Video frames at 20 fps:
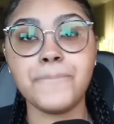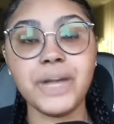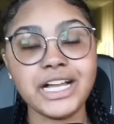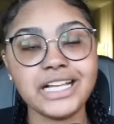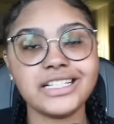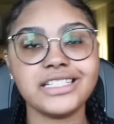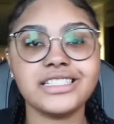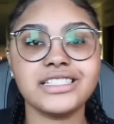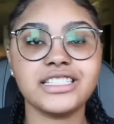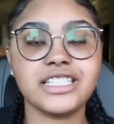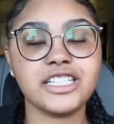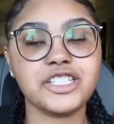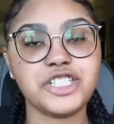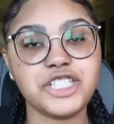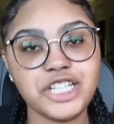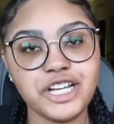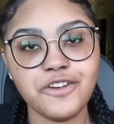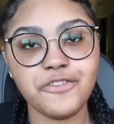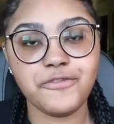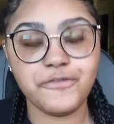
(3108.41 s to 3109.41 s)
But the
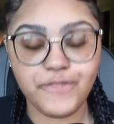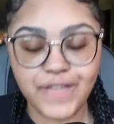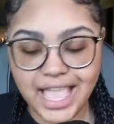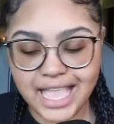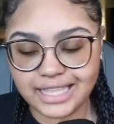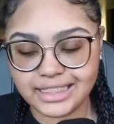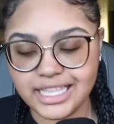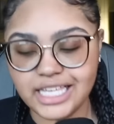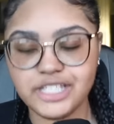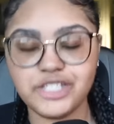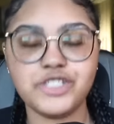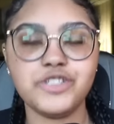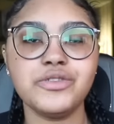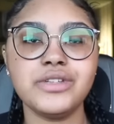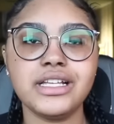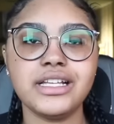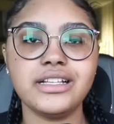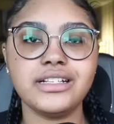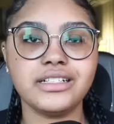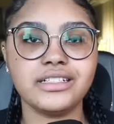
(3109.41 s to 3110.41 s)
sheer fact that you
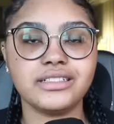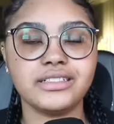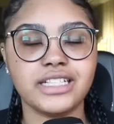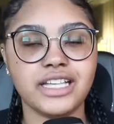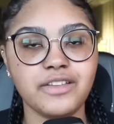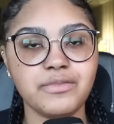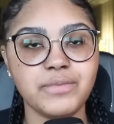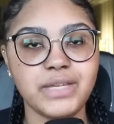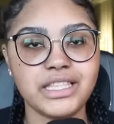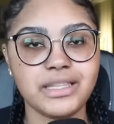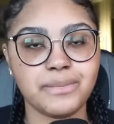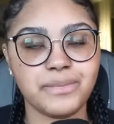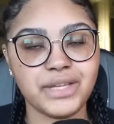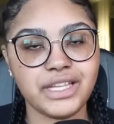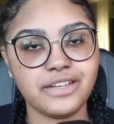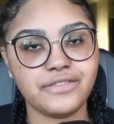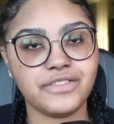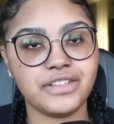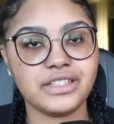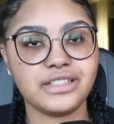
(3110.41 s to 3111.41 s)
didn't give me the
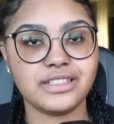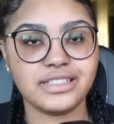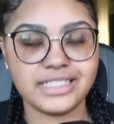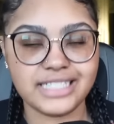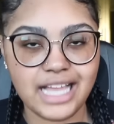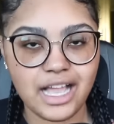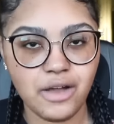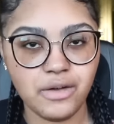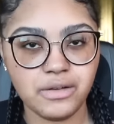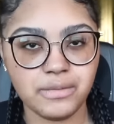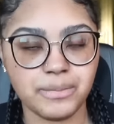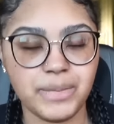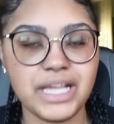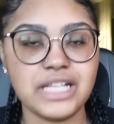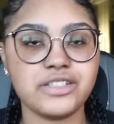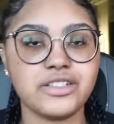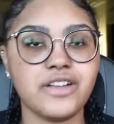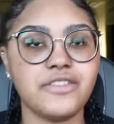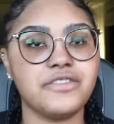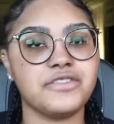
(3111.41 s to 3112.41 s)
benefit of the doubt
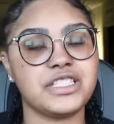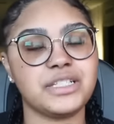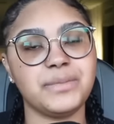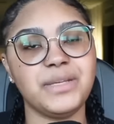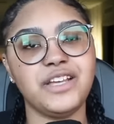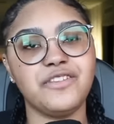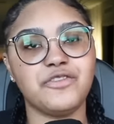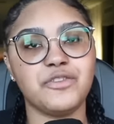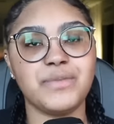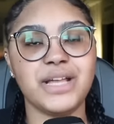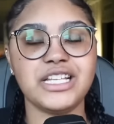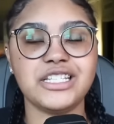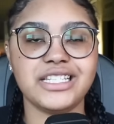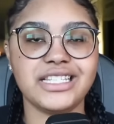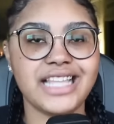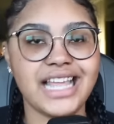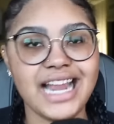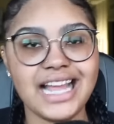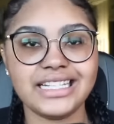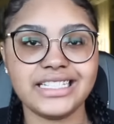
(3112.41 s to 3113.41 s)
based off of some information
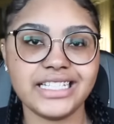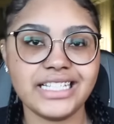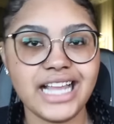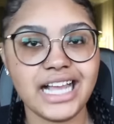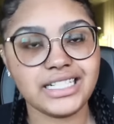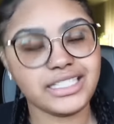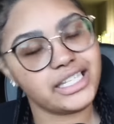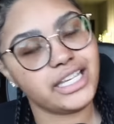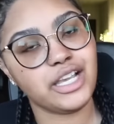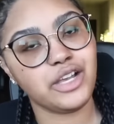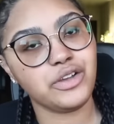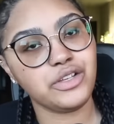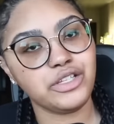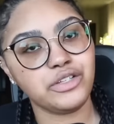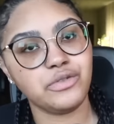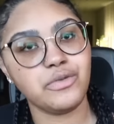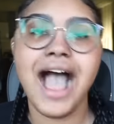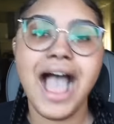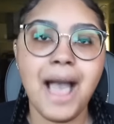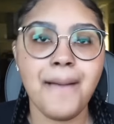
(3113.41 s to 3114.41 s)
that I did not tell
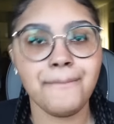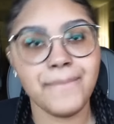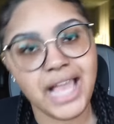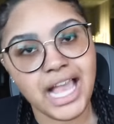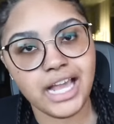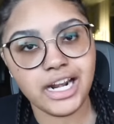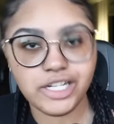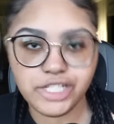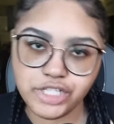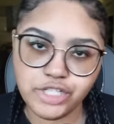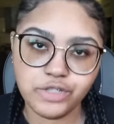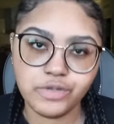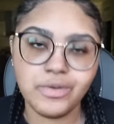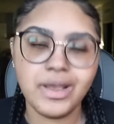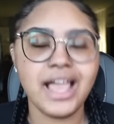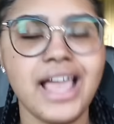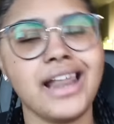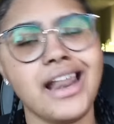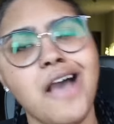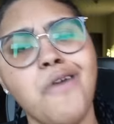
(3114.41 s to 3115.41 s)
you, I'm mad at you
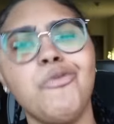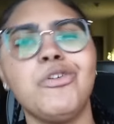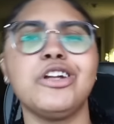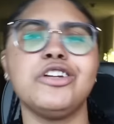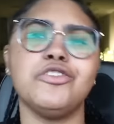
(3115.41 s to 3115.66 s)
and I want a